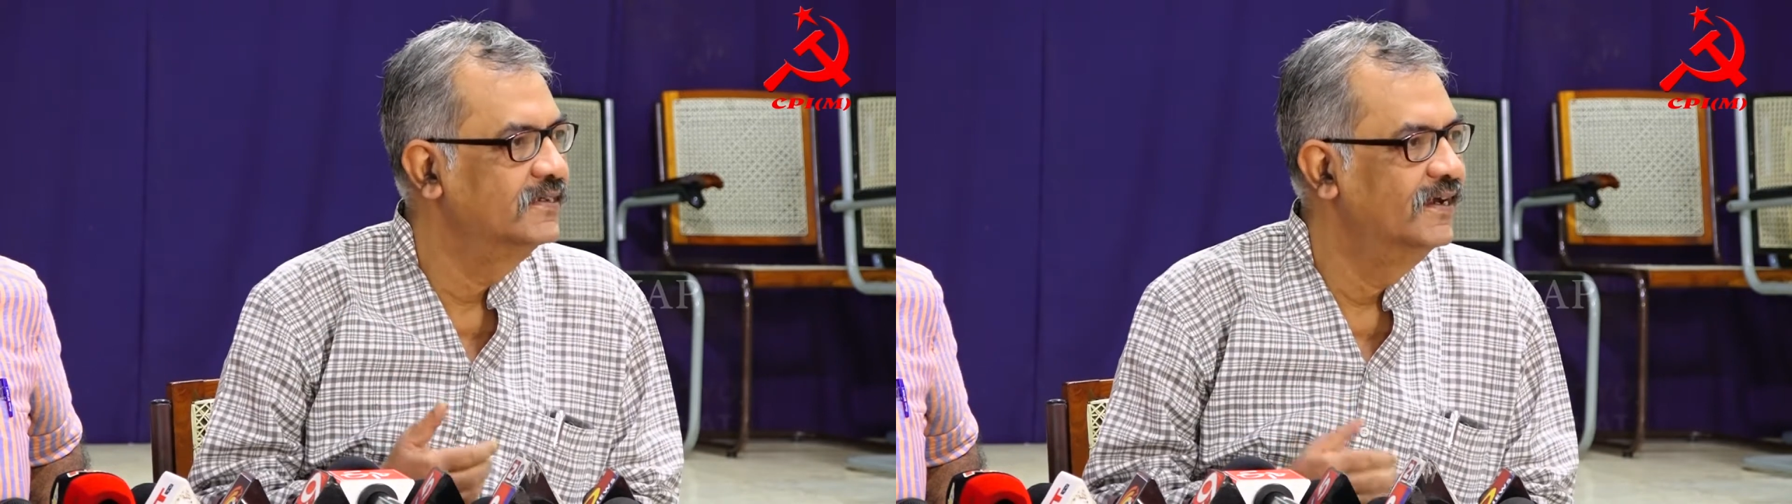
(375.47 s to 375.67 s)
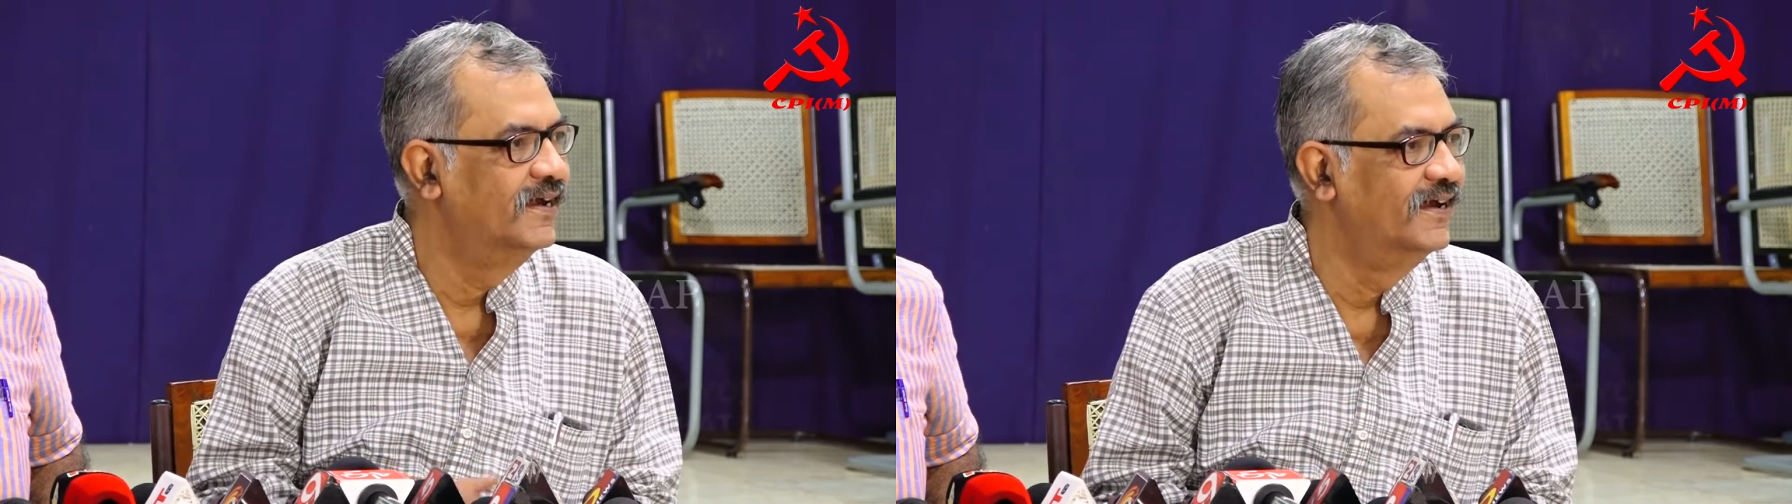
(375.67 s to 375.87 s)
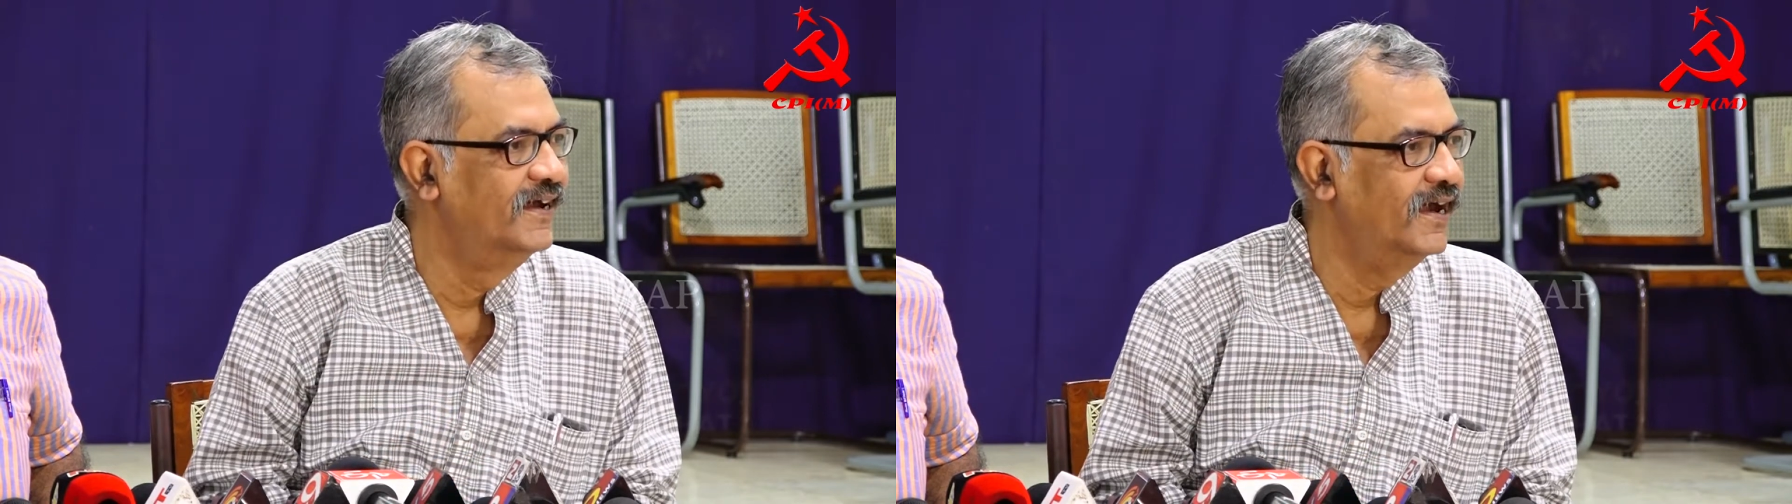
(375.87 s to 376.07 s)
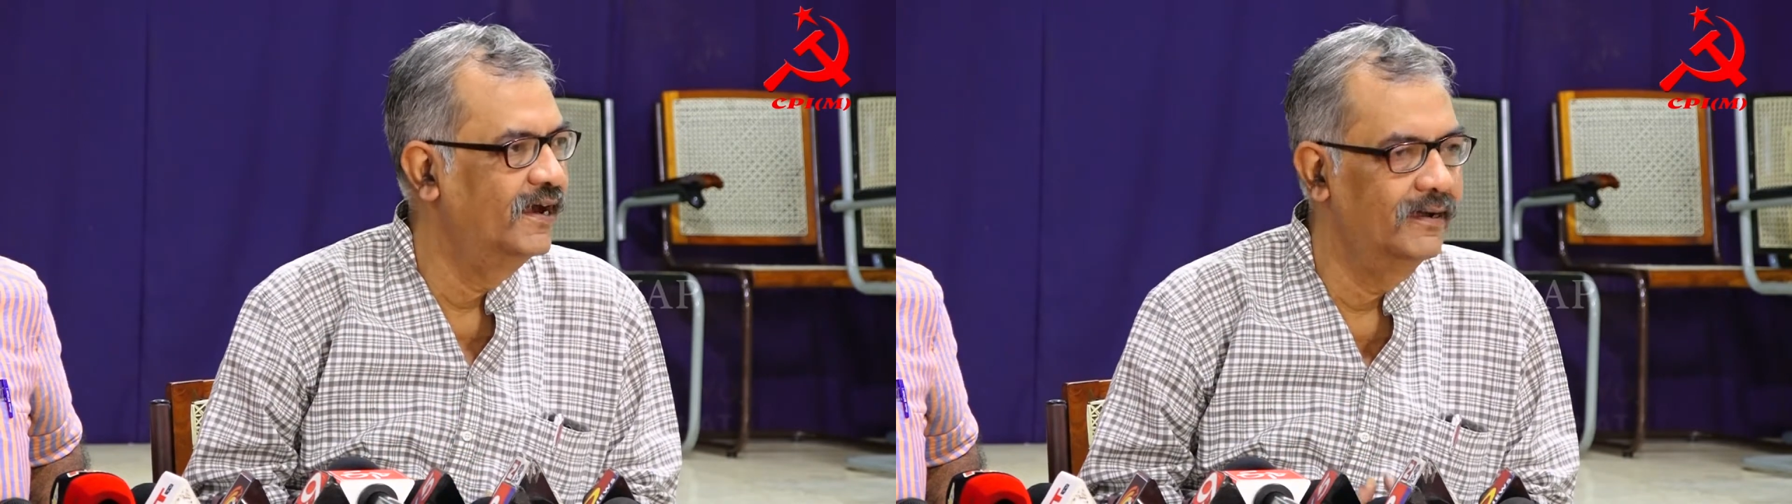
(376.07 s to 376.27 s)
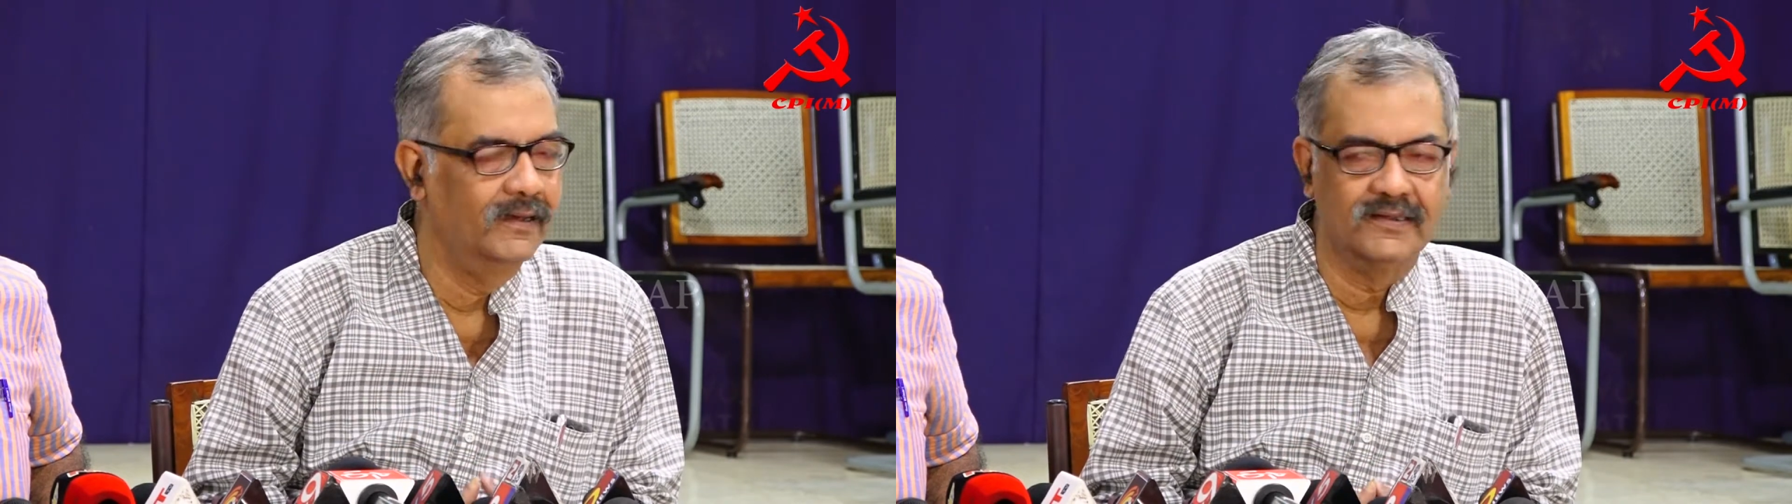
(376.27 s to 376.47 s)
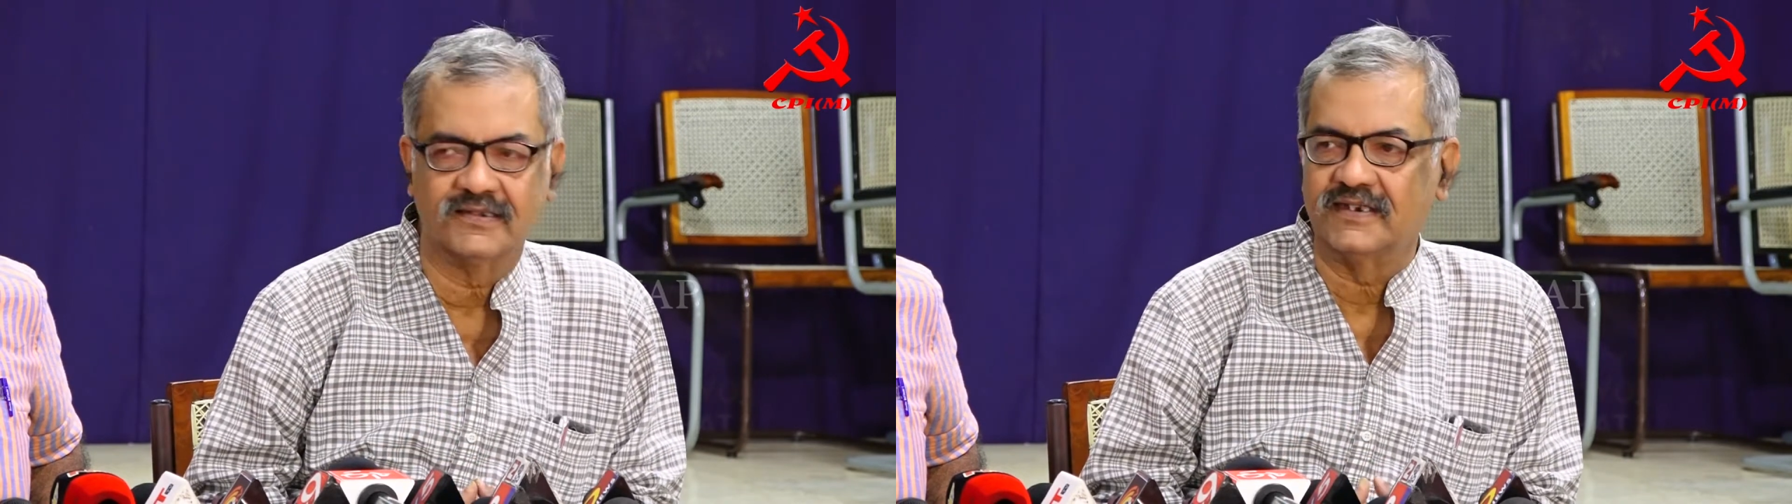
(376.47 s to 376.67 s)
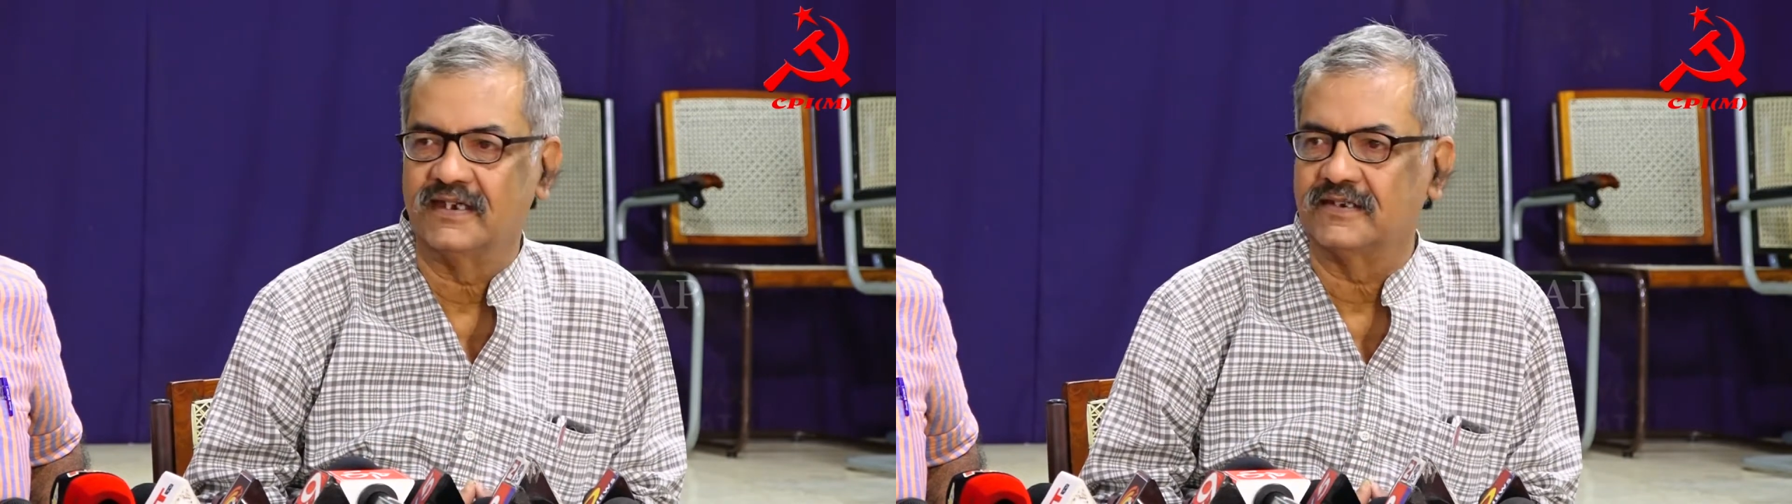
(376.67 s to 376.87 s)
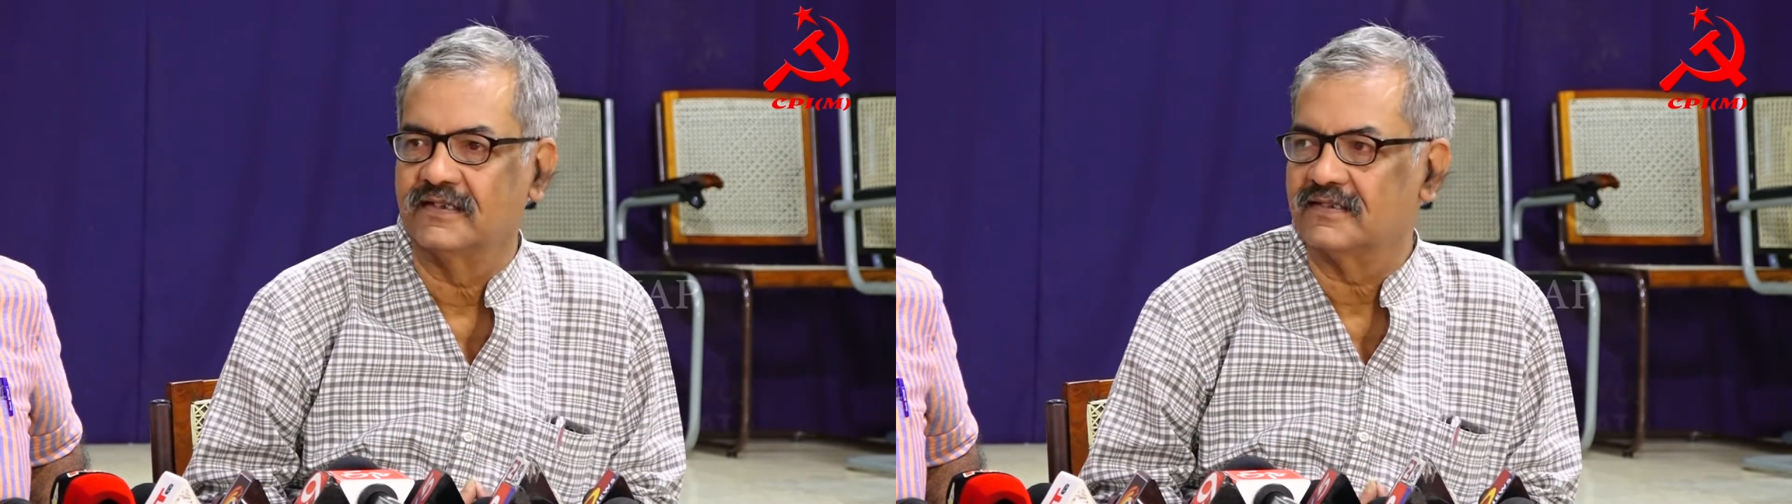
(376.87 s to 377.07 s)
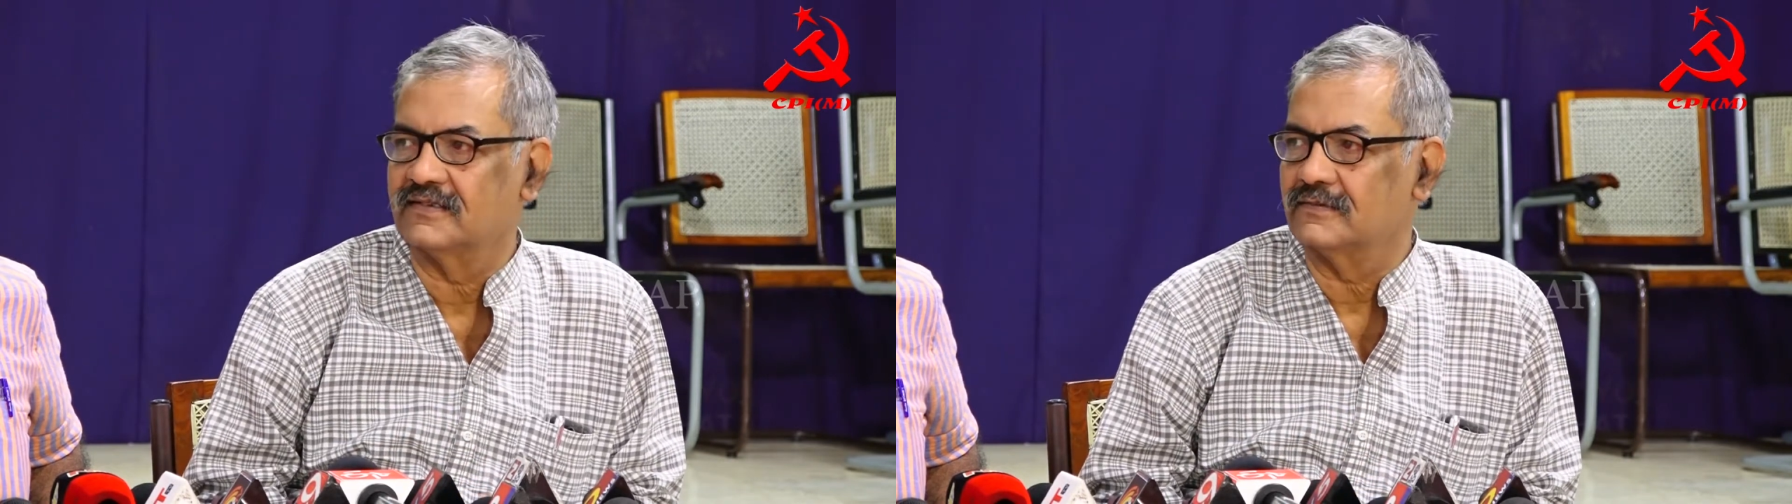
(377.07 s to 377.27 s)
a status,